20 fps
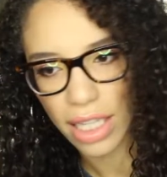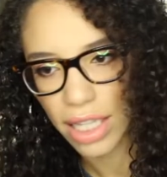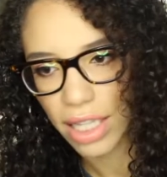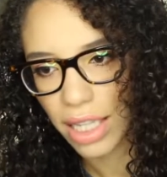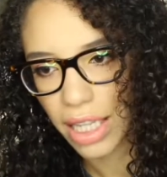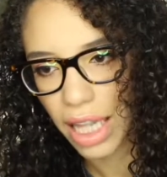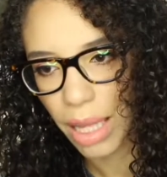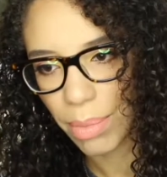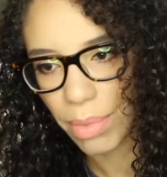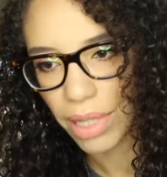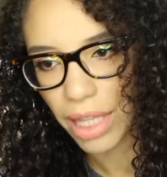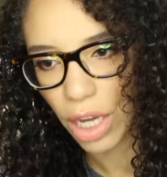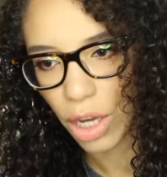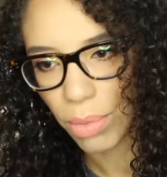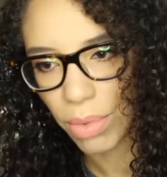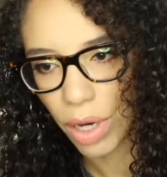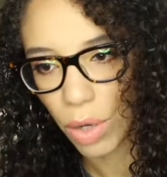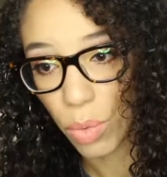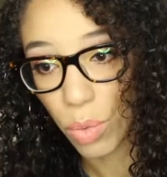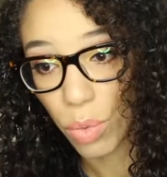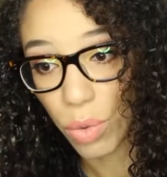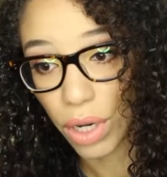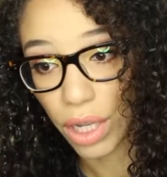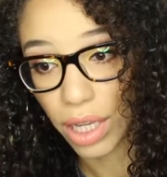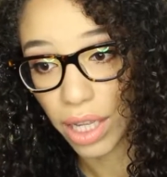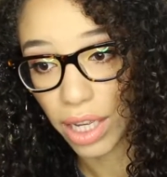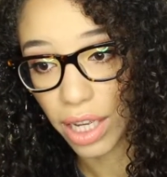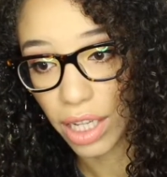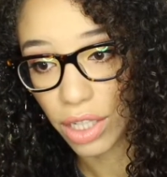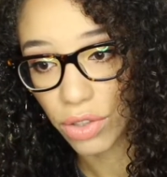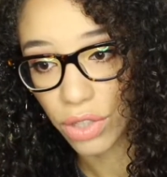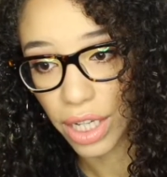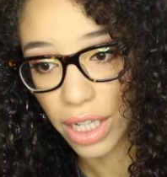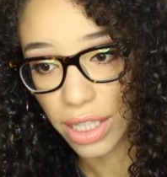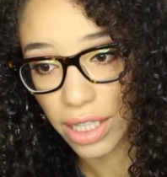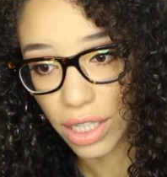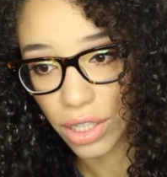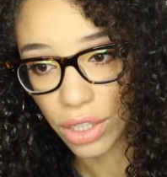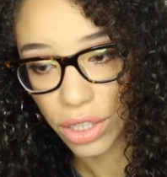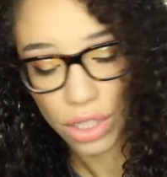can see that, but that would be a really good
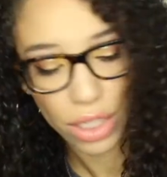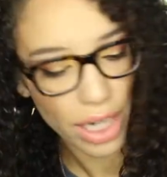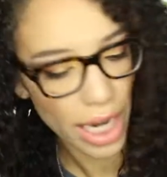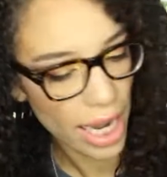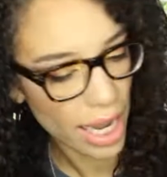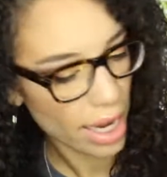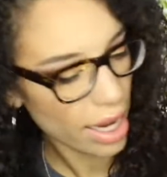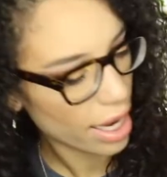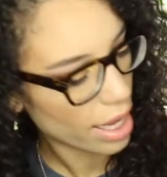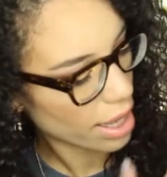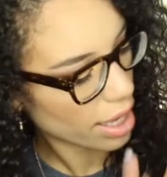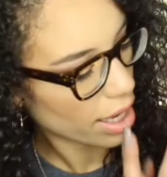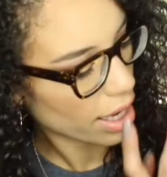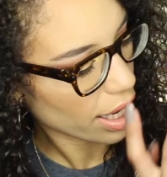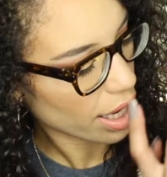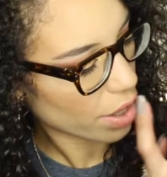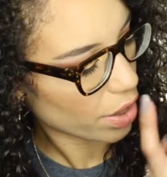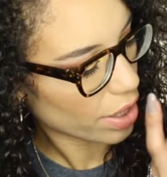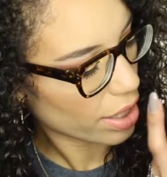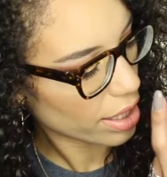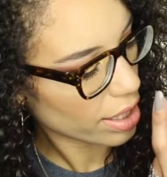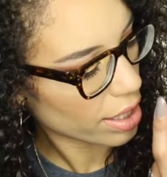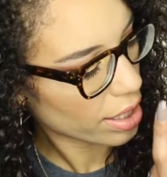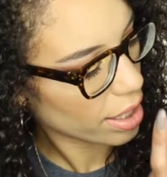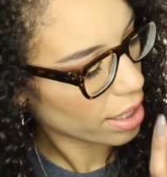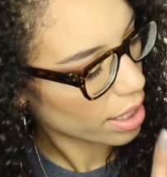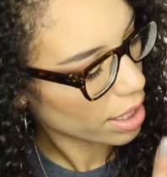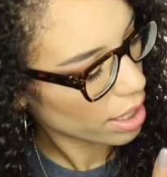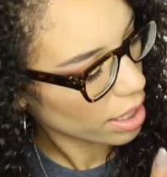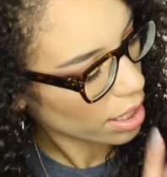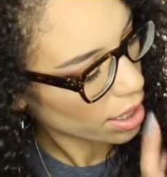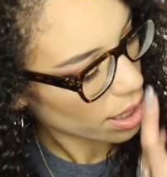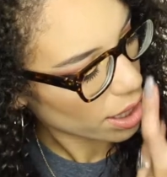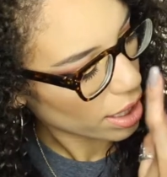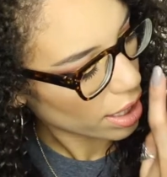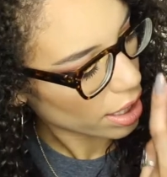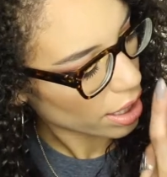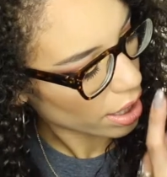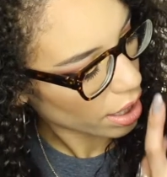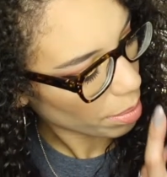transition shade. And then here's
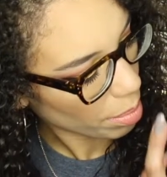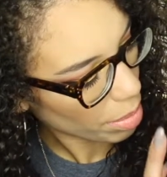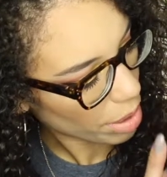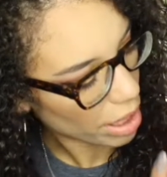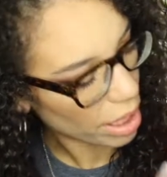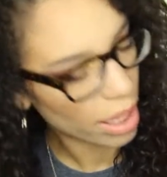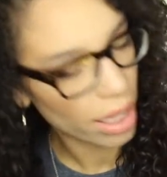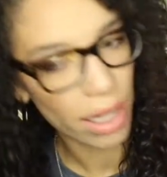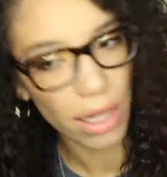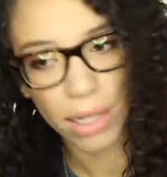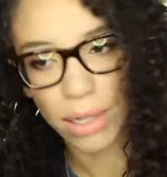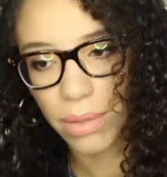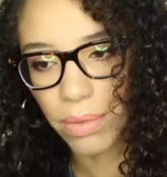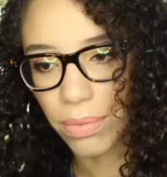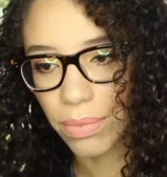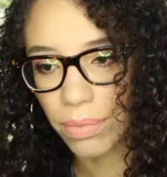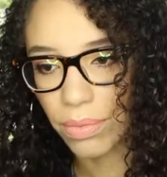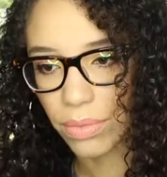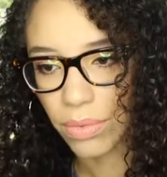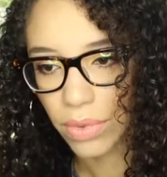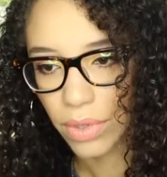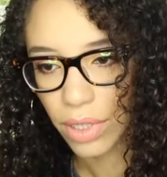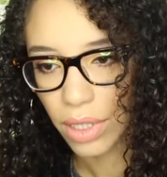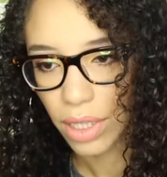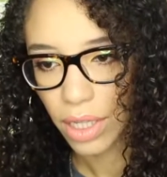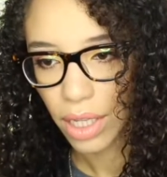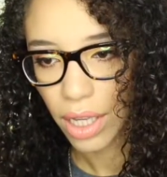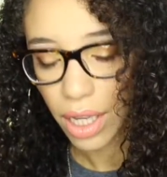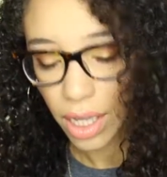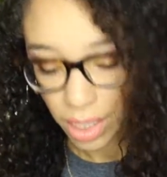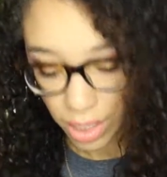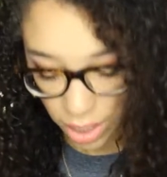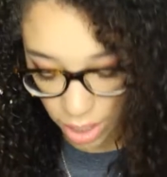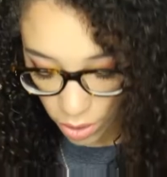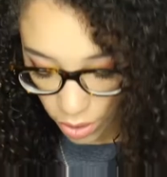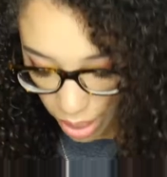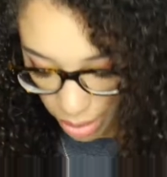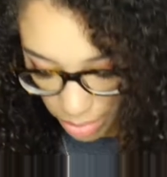the pink. So